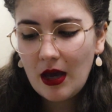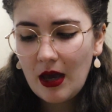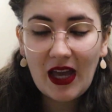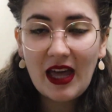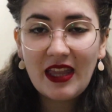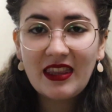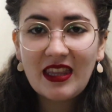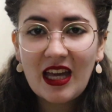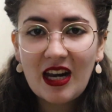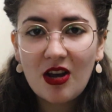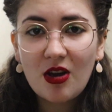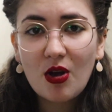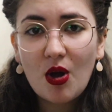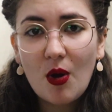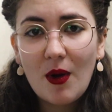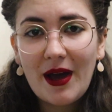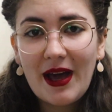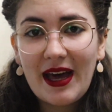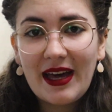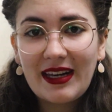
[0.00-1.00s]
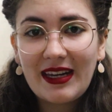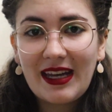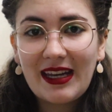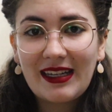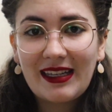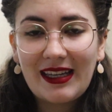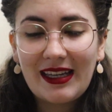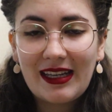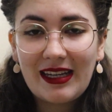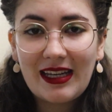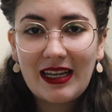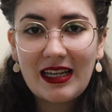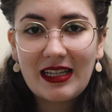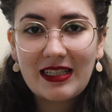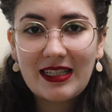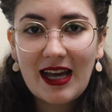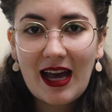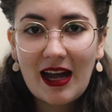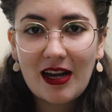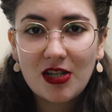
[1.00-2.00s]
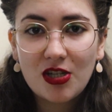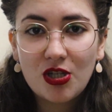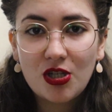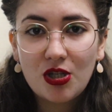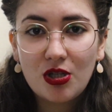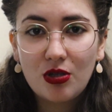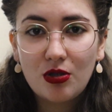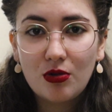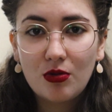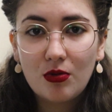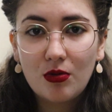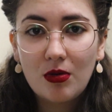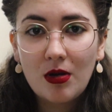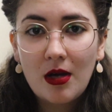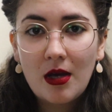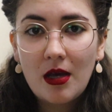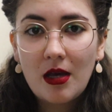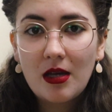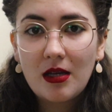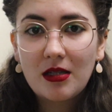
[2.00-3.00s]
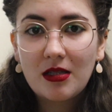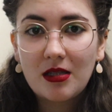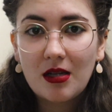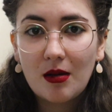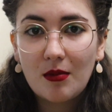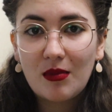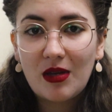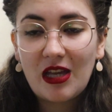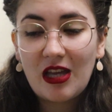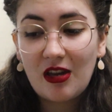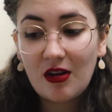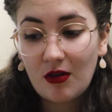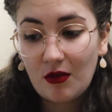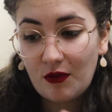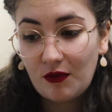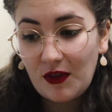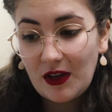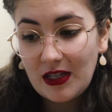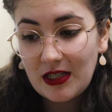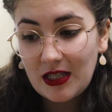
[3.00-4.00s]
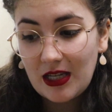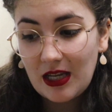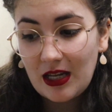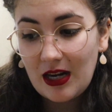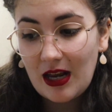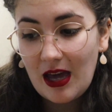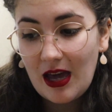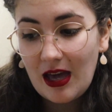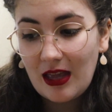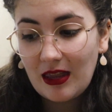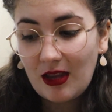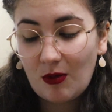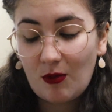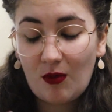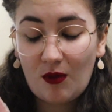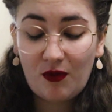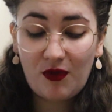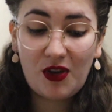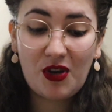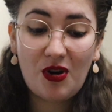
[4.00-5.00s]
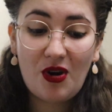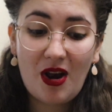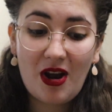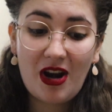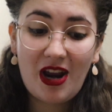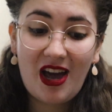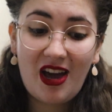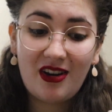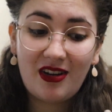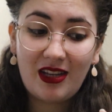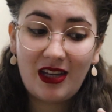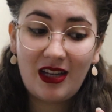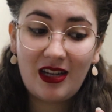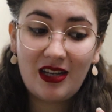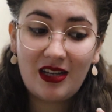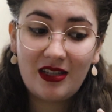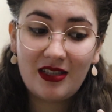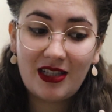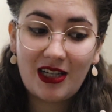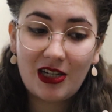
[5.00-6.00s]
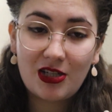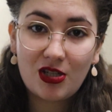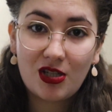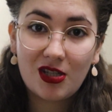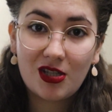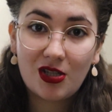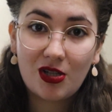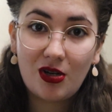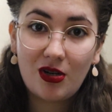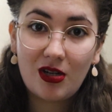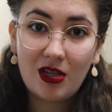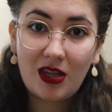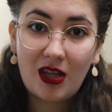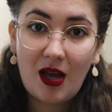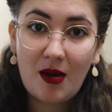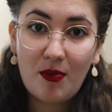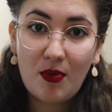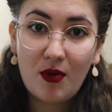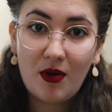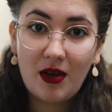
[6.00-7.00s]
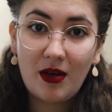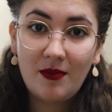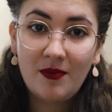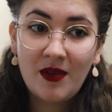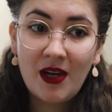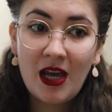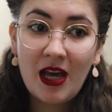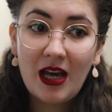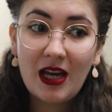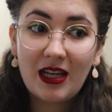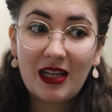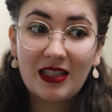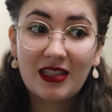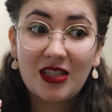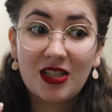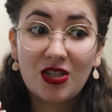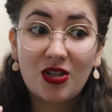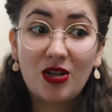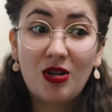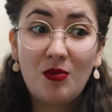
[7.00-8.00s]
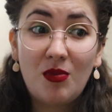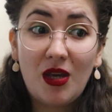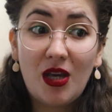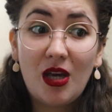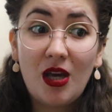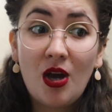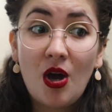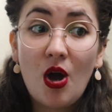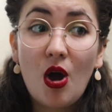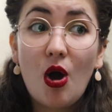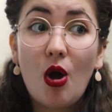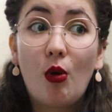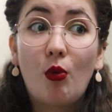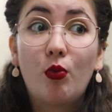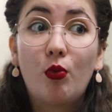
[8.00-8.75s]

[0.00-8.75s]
and then I'll go ahead and get it attached to some interfacing, and then we'll figure out how to get it attached to the skirt at that point, because it's going to be a